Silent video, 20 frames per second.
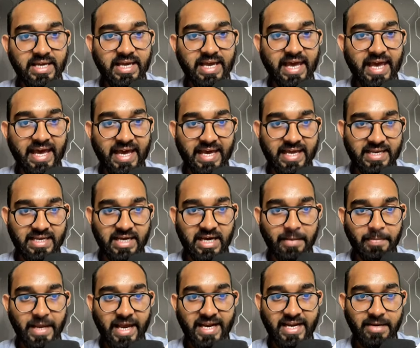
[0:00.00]
and I've
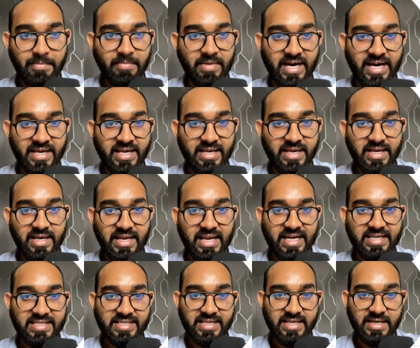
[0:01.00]
added my,
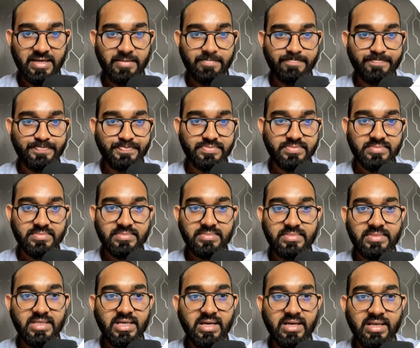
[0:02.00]
let's say,
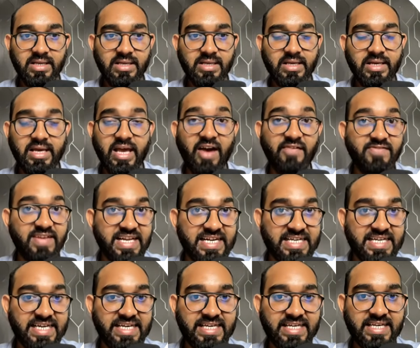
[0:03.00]
affiliate
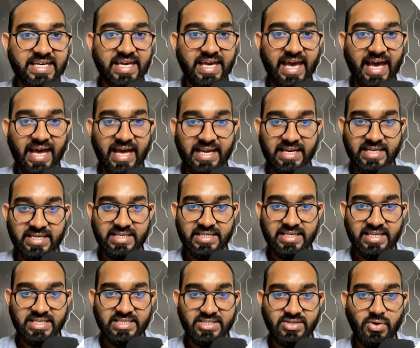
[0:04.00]
link and
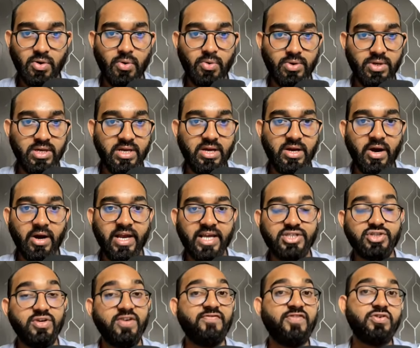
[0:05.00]
this code. Okay,
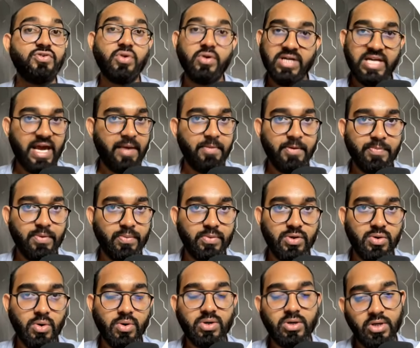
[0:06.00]
so if you don't have a promo
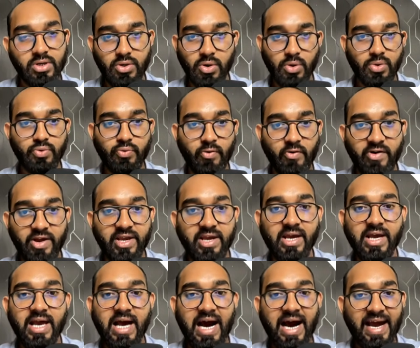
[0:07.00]
code, don't worry.
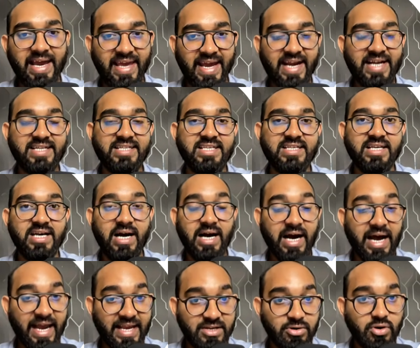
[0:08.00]

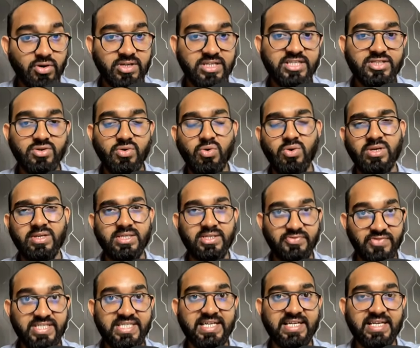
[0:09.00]
I got this code
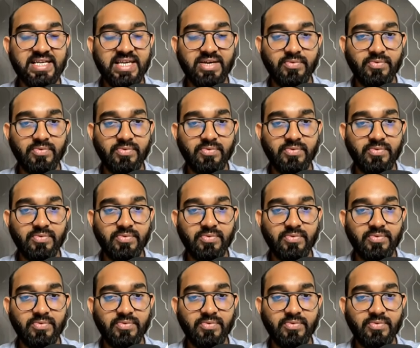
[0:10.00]
recently with